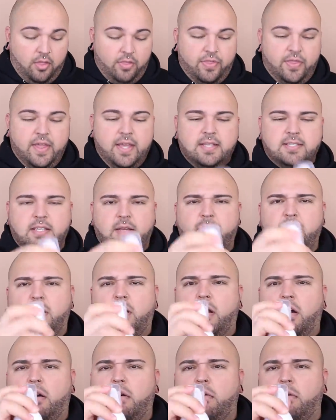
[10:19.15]
This I'm gonna,
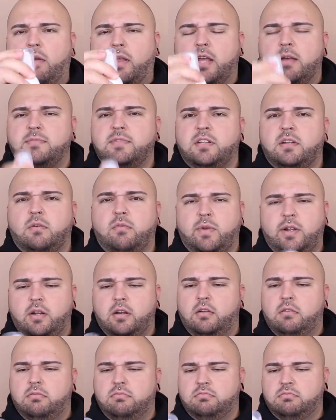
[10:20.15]
oh, it comes in a
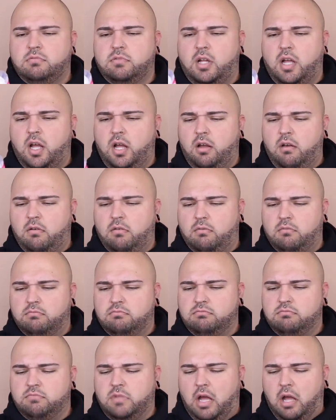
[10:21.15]
weird, oh,
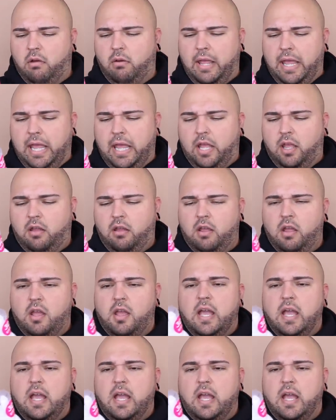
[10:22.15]
okay.